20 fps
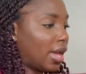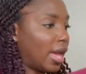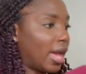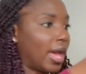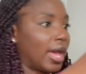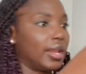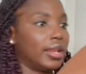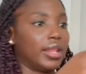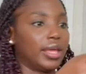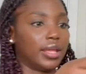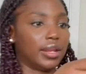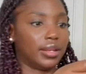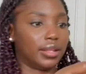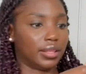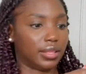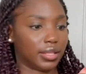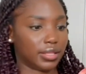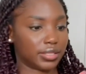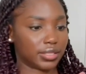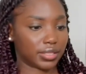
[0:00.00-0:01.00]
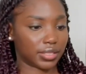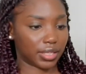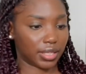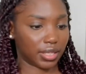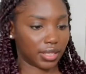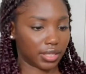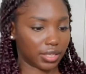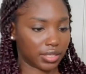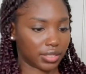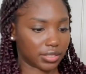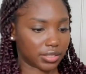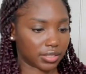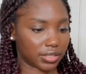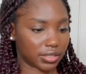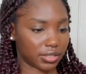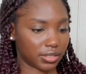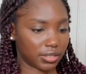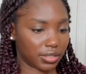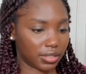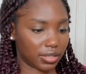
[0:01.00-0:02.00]
And then this is
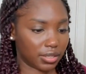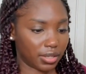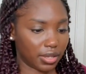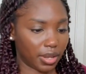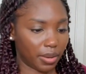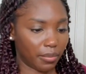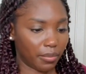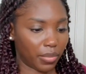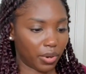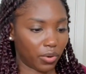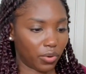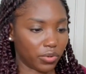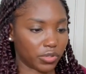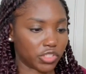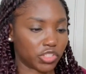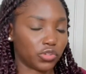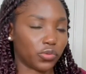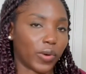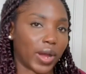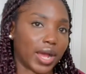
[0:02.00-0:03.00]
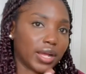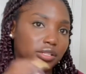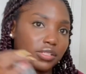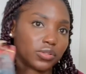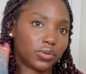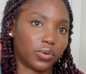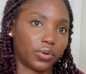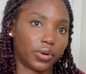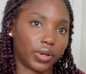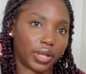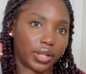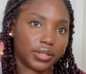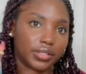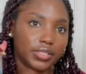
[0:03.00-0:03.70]
post wax oil.